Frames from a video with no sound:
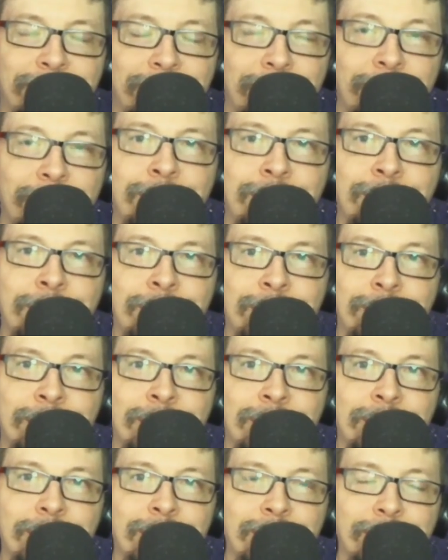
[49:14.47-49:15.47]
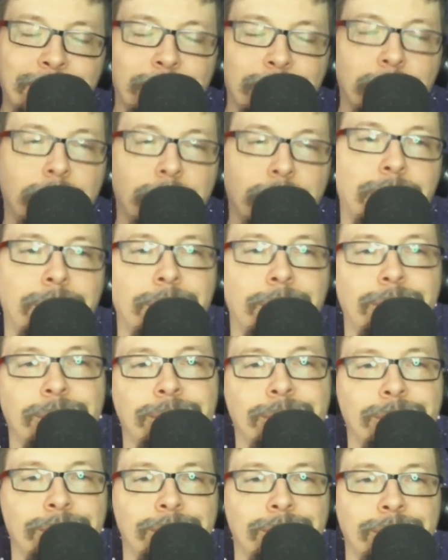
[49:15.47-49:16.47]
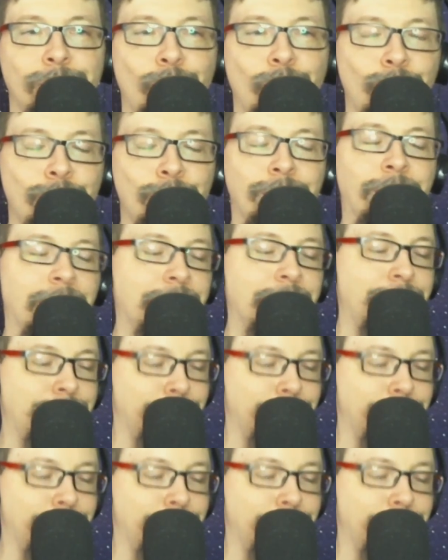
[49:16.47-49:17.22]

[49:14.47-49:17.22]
Ta-da! Or not.